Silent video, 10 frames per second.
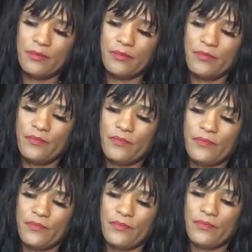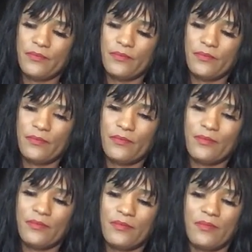Ain't no way this gonna taste
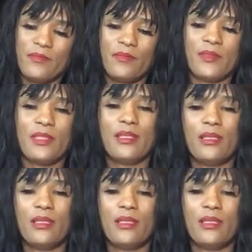good.